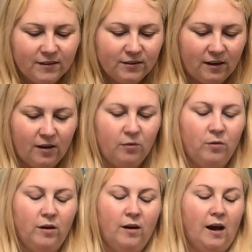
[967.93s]

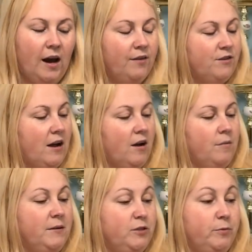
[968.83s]
So I'm
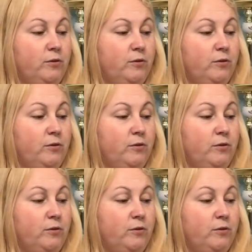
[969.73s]
now, Mr.